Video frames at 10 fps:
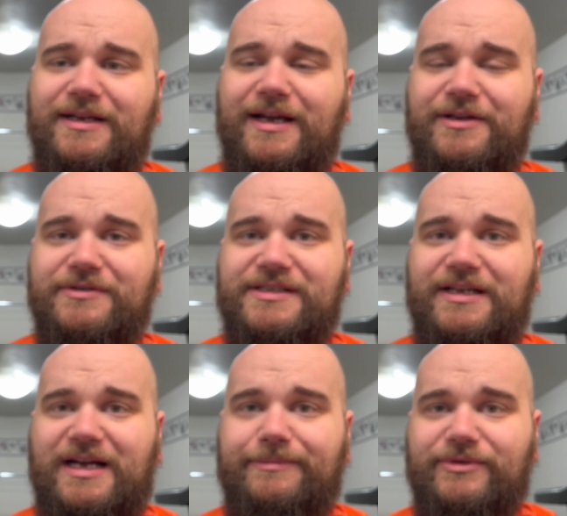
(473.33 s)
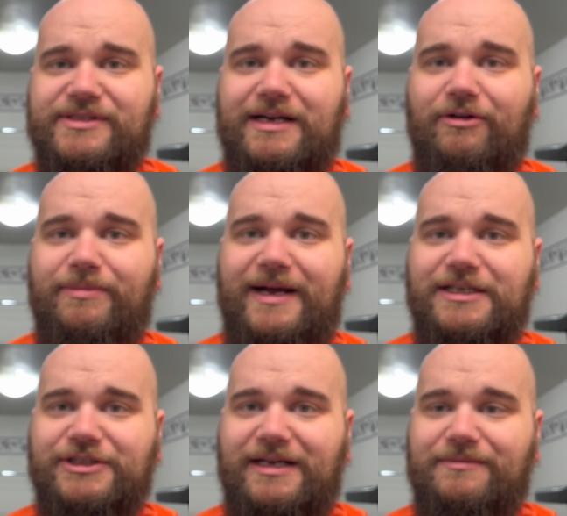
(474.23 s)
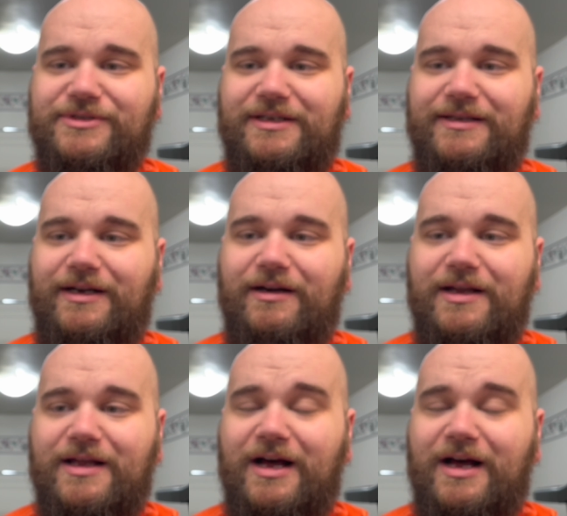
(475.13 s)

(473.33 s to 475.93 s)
and you'll see a couple Sour Patch items on there.